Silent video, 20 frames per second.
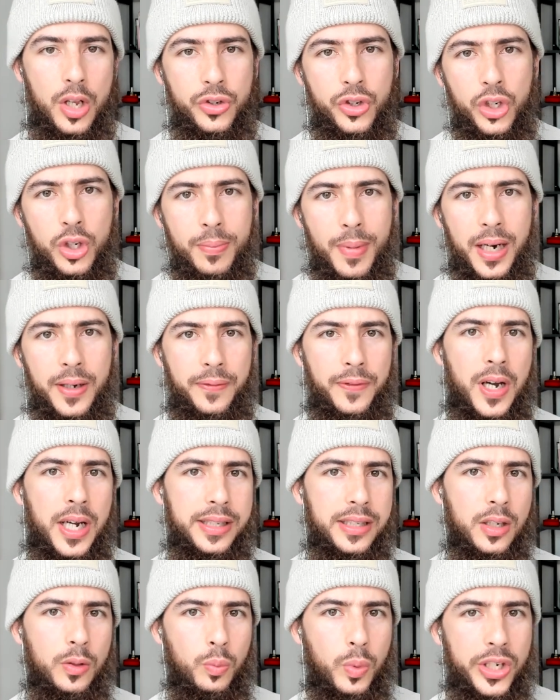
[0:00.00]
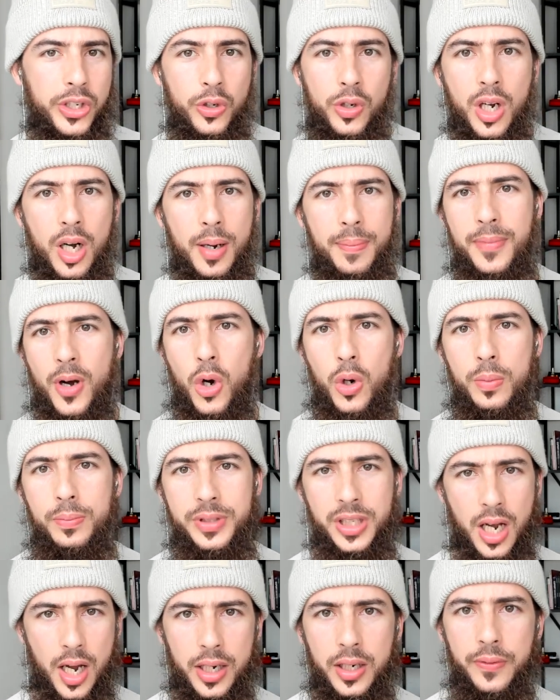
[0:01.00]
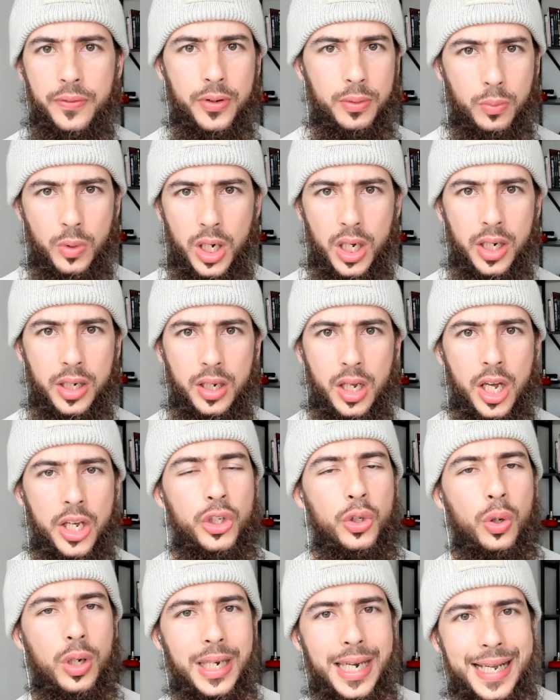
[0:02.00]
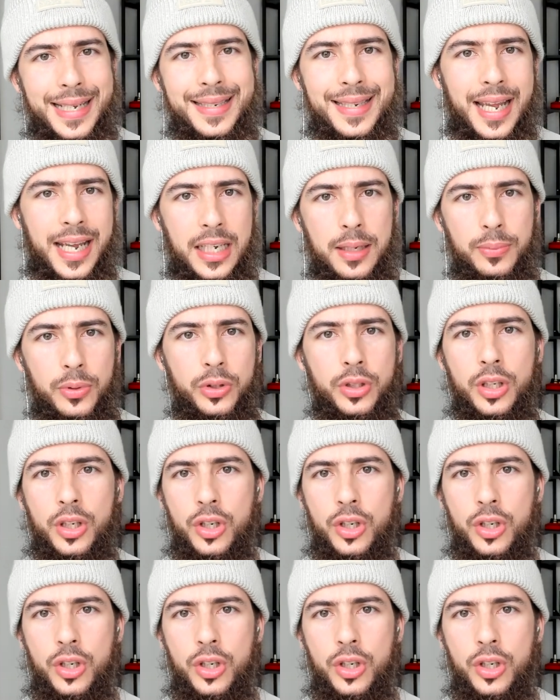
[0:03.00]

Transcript: So you might find that when you come home tired from work, you're less able to